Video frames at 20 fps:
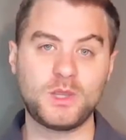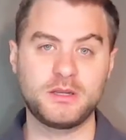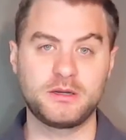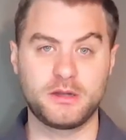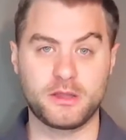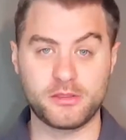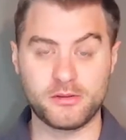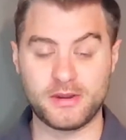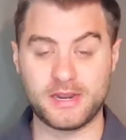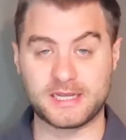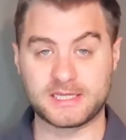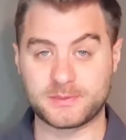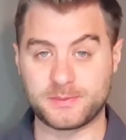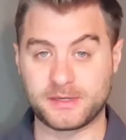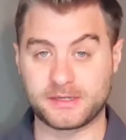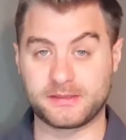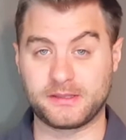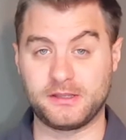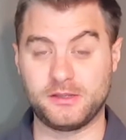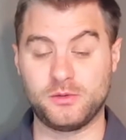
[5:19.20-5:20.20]
Another
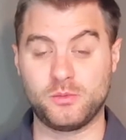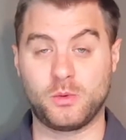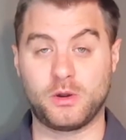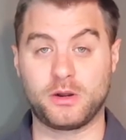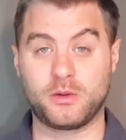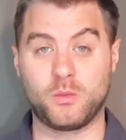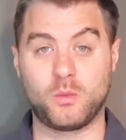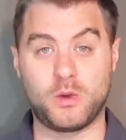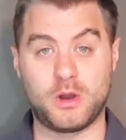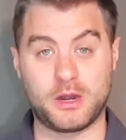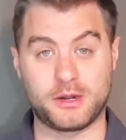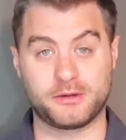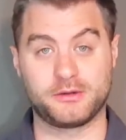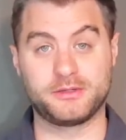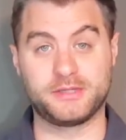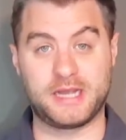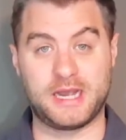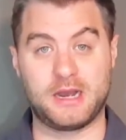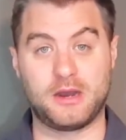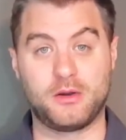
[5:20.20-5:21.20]
aspect that you want to
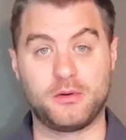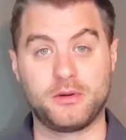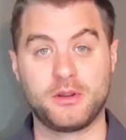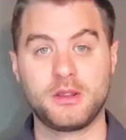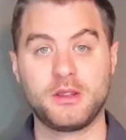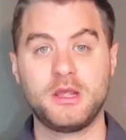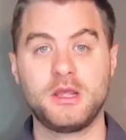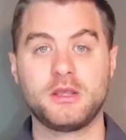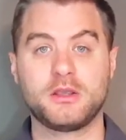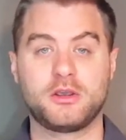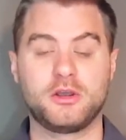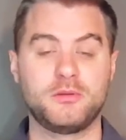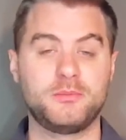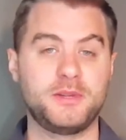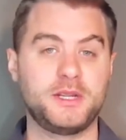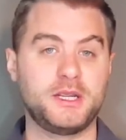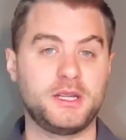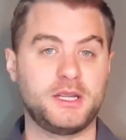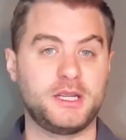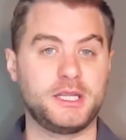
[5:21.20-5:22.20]
water down could
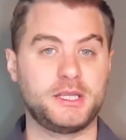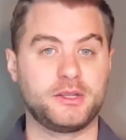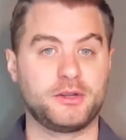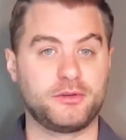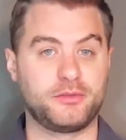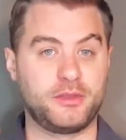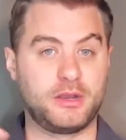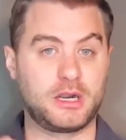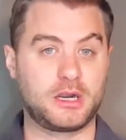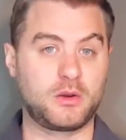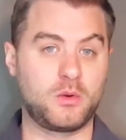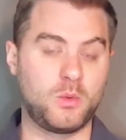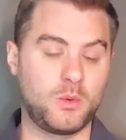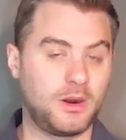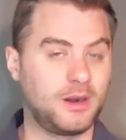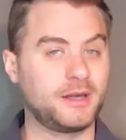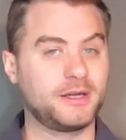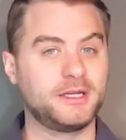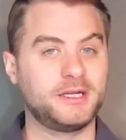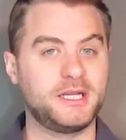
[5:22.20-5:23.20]
be either the
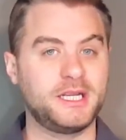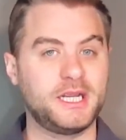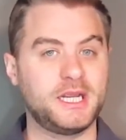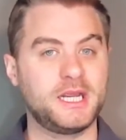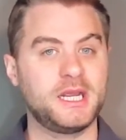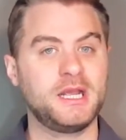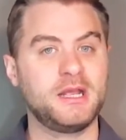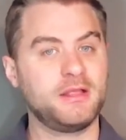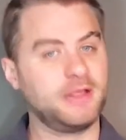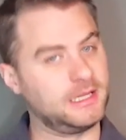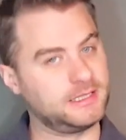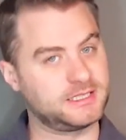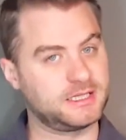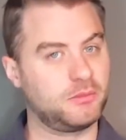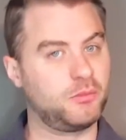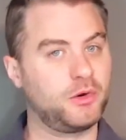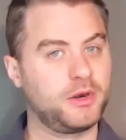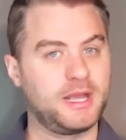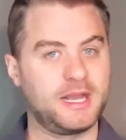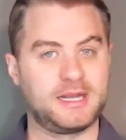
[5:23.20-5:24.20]
quantity that
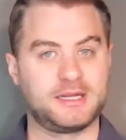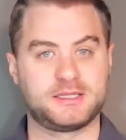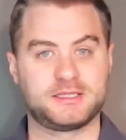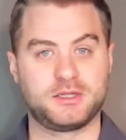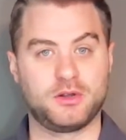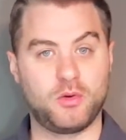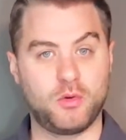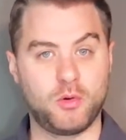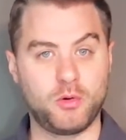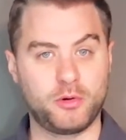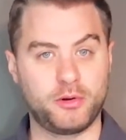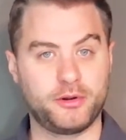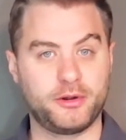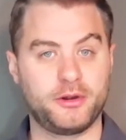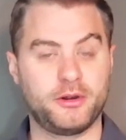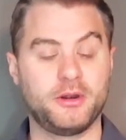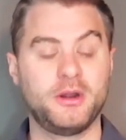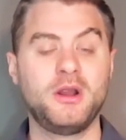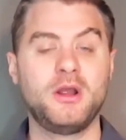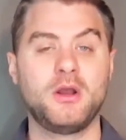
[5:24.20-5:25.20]
someone has to
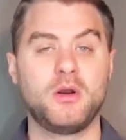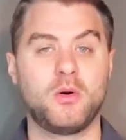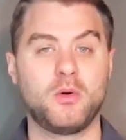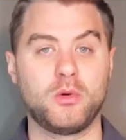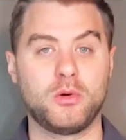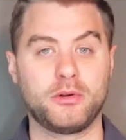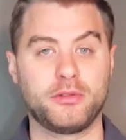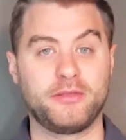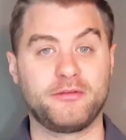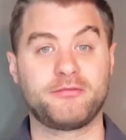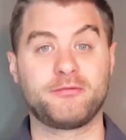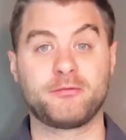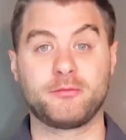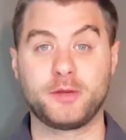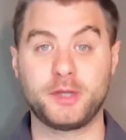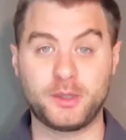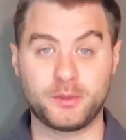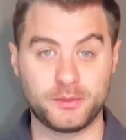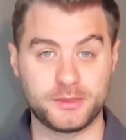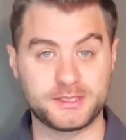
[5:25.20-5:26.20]
order or the
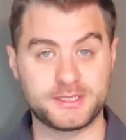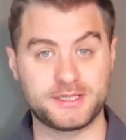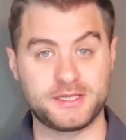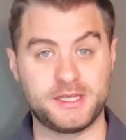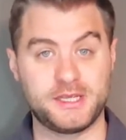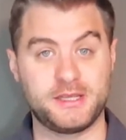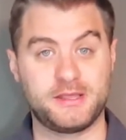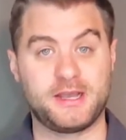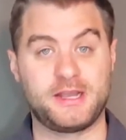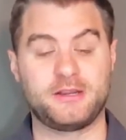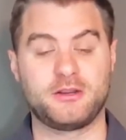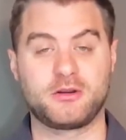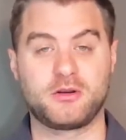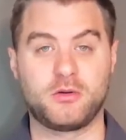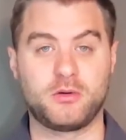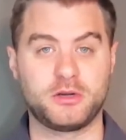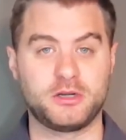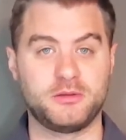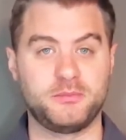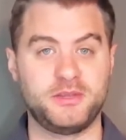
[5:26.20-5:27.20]
frequency that you're
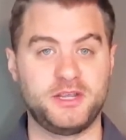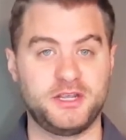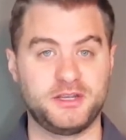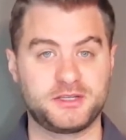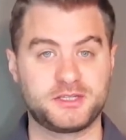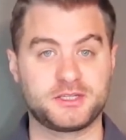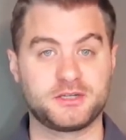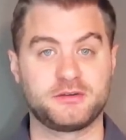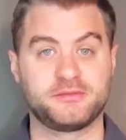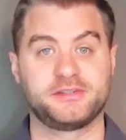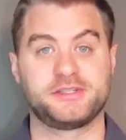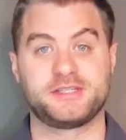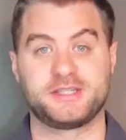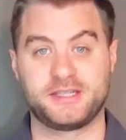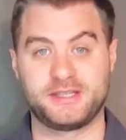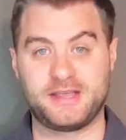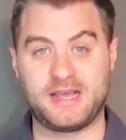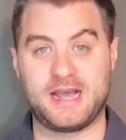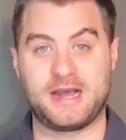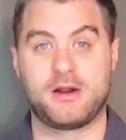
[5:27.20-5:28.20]
going to be
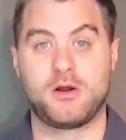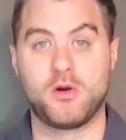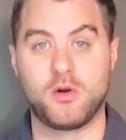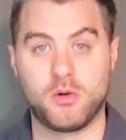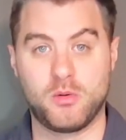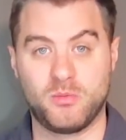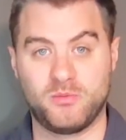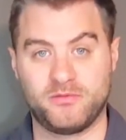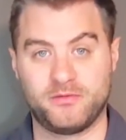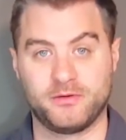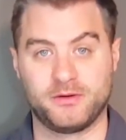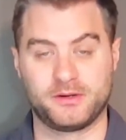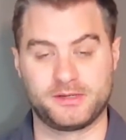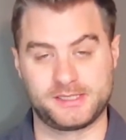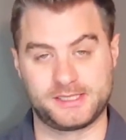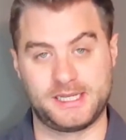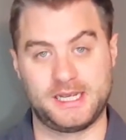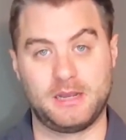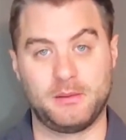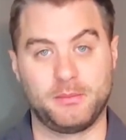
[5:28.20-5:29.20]
servicing that home, for
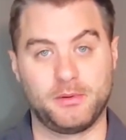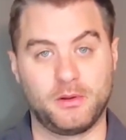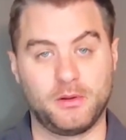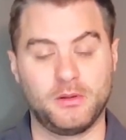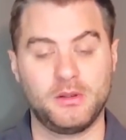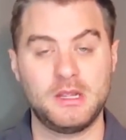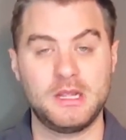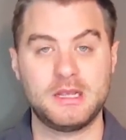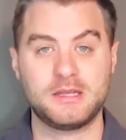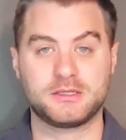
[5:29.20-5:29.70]
example.